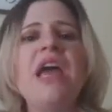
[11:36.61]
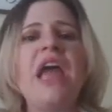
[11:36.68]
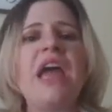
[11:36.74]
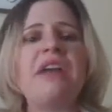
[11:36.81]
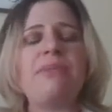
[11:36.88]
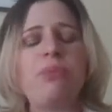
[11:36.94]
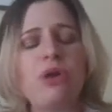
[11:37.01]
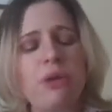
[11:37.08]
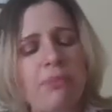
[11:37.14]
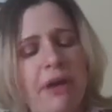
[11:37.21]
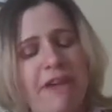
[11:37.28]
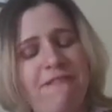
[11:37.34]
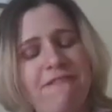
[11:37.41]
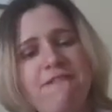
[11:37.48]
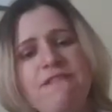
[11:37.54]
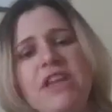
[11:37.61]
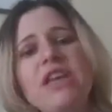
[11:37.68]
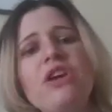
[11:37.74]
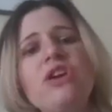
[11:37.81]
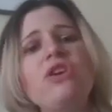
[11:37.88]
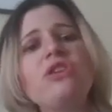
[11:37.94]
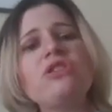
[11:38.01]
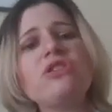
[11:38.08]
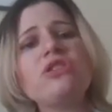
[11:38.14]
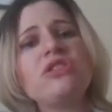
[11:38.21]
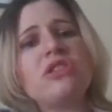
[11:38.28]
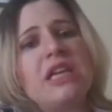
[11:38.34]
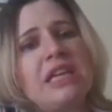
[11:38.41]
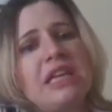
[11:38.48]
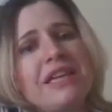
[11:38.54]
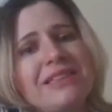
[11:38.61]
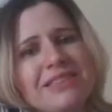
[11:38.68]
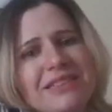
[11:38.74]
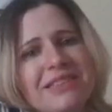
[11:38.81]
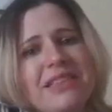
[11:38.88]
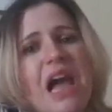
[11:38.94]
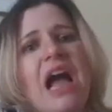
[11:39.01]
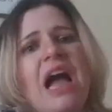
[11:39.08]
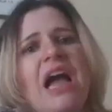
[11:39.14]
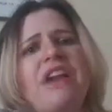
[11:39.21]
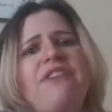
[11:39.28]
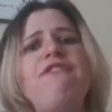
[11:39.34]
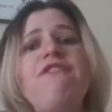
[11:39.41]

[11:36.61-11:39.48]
and put my fingers in his side,